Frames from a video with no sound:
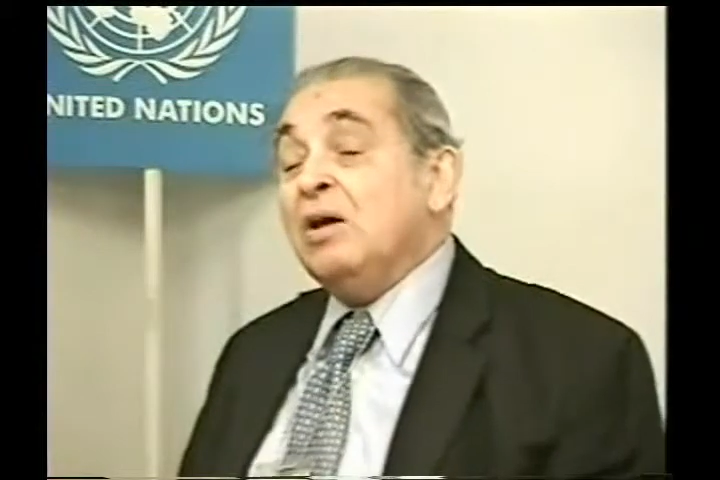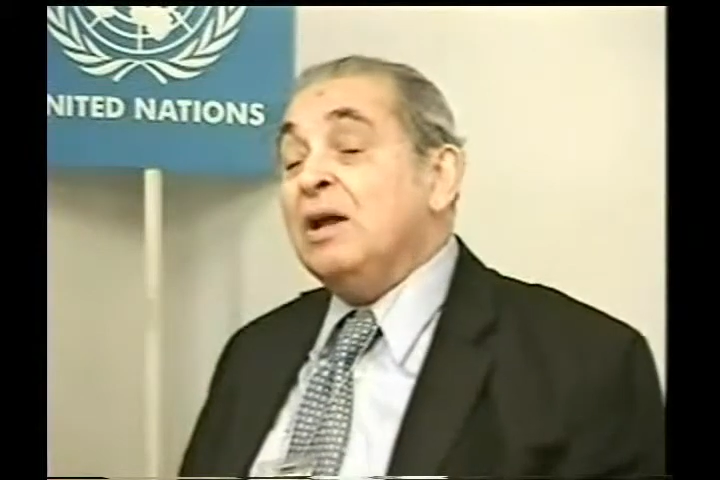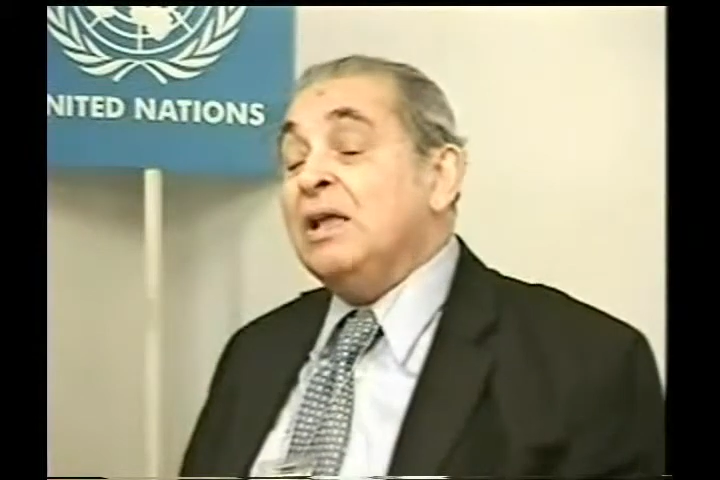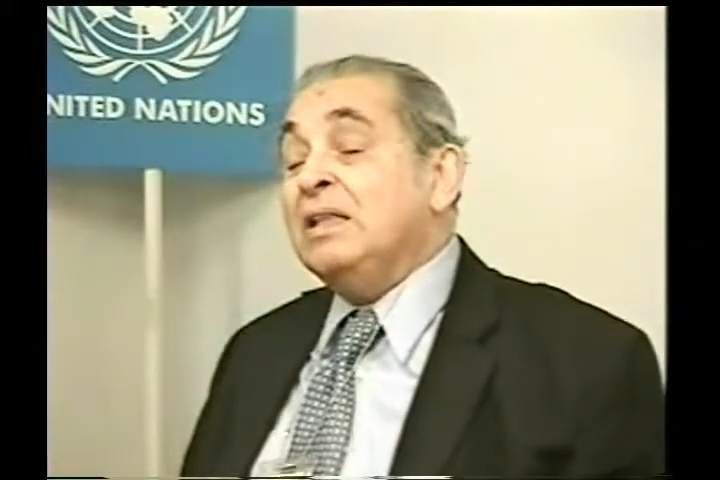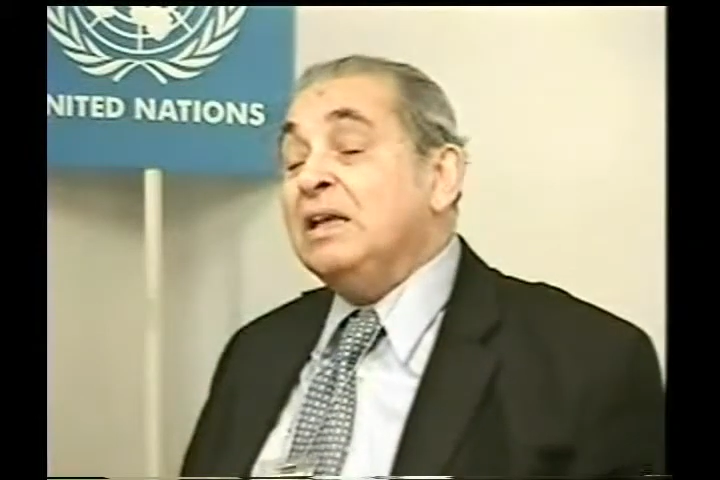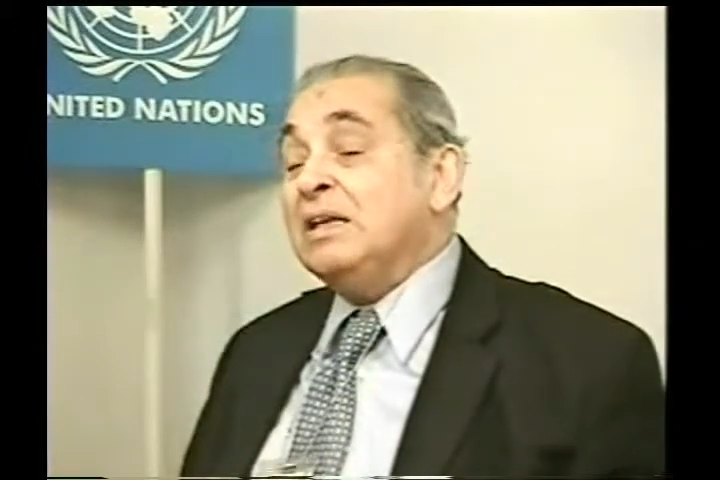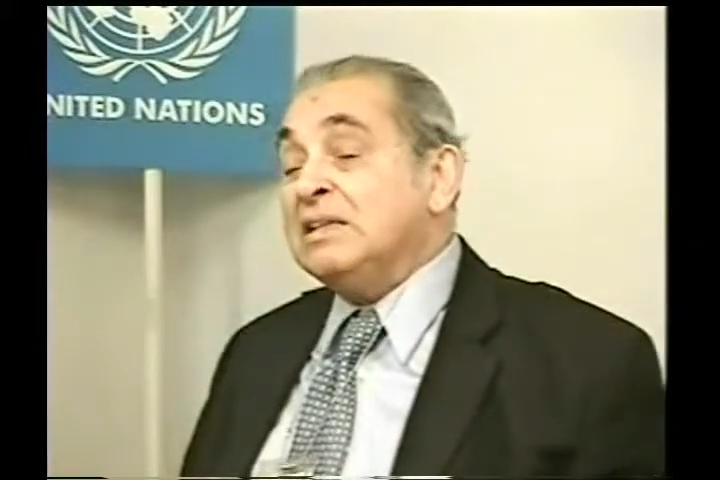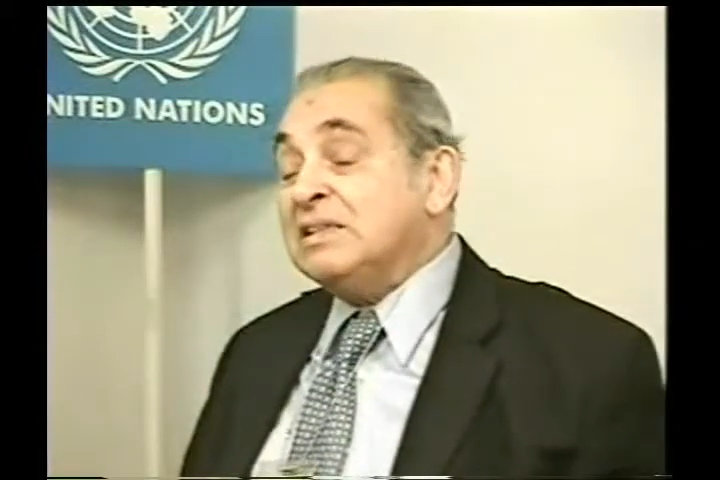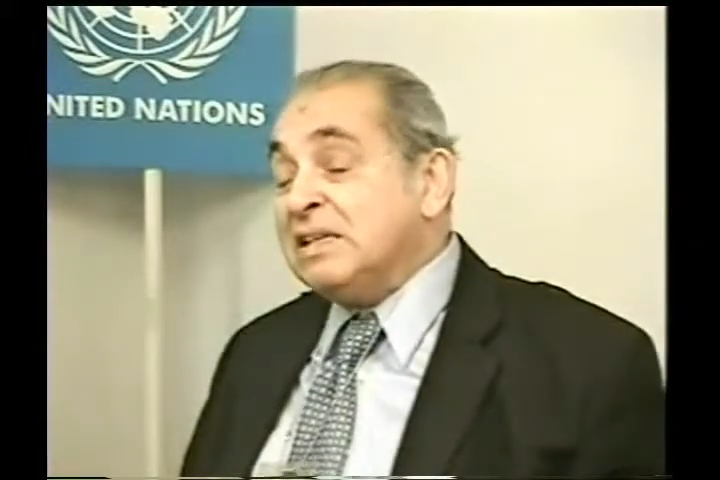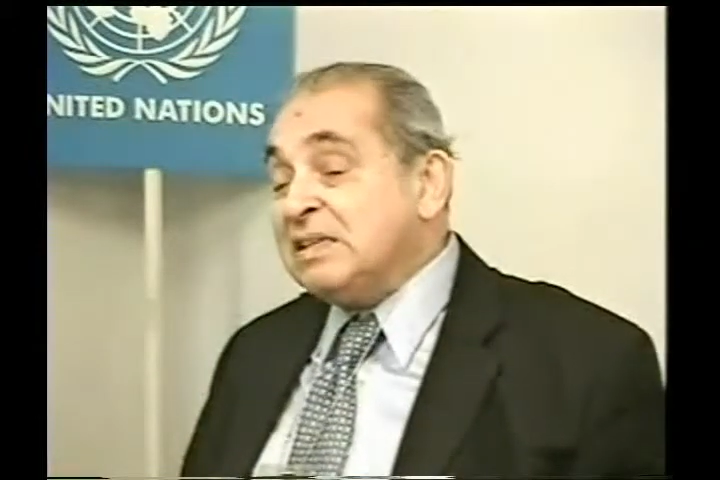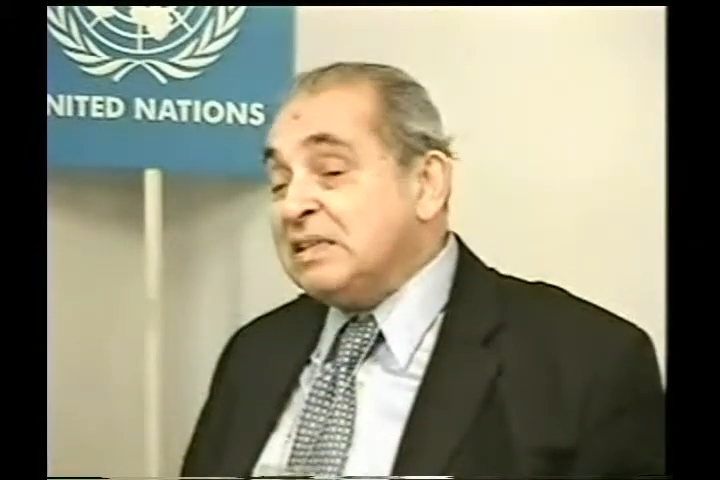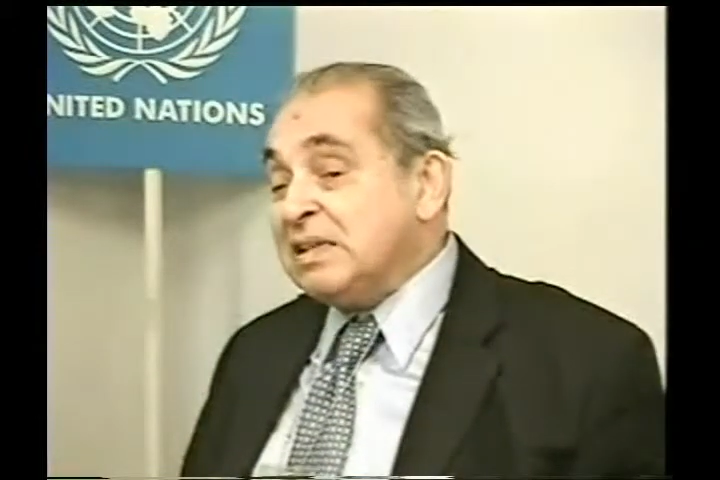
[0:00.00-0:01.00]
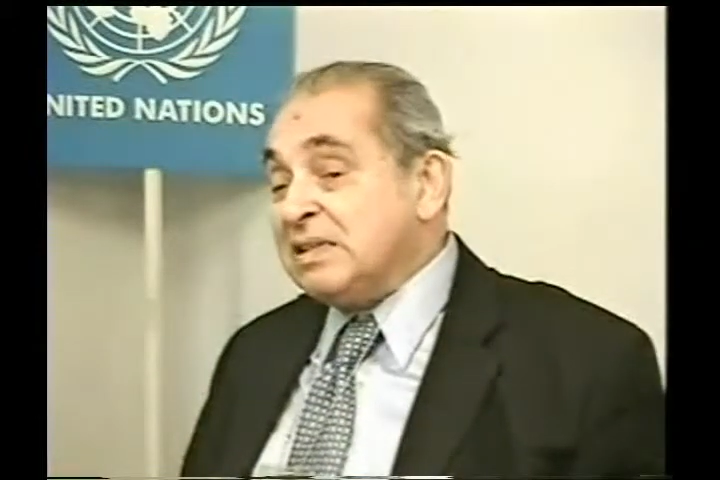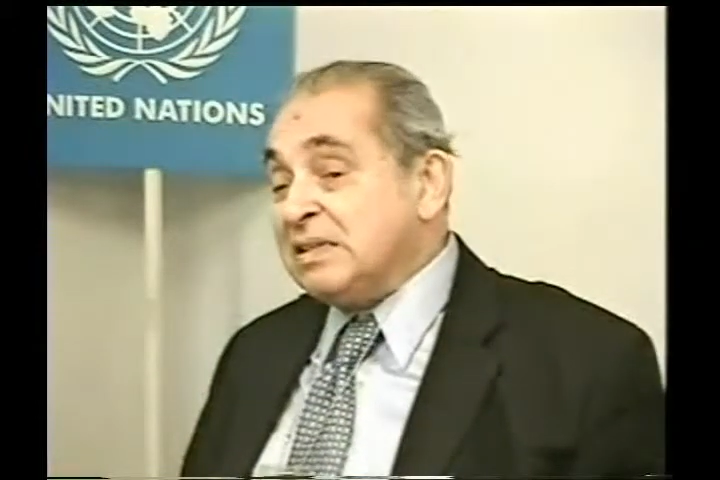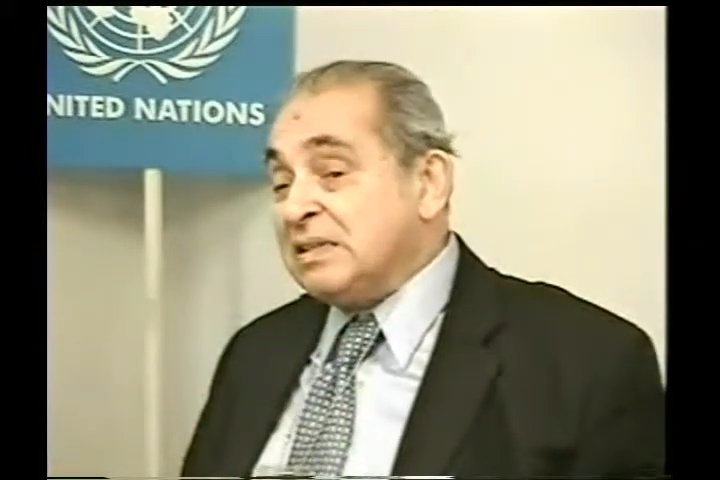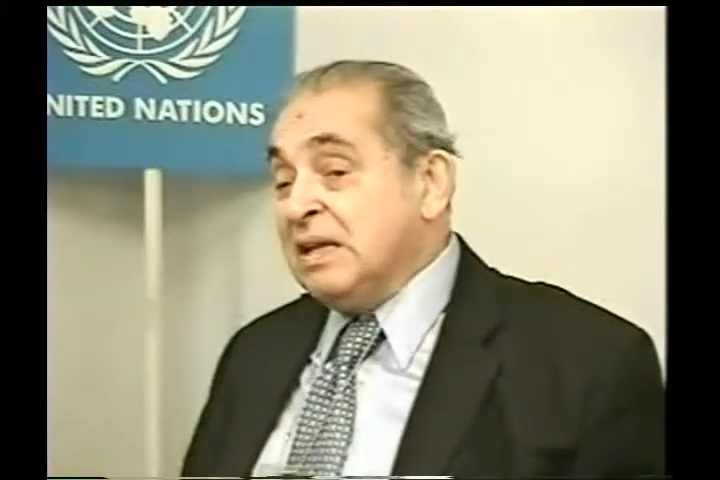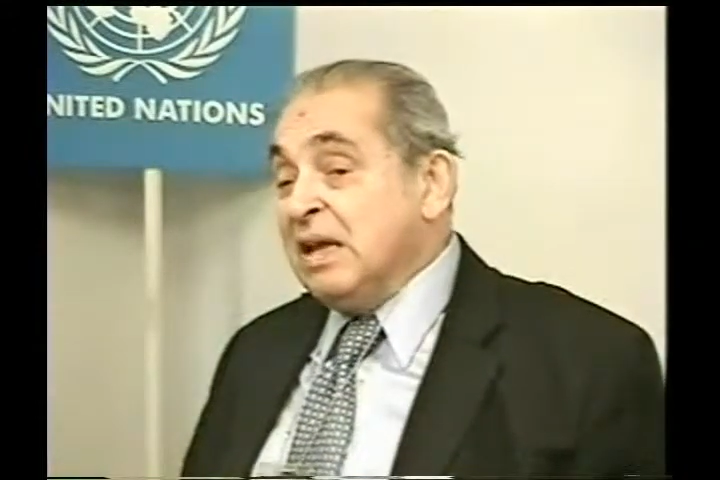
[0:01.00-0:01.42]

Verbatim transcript: in their resistance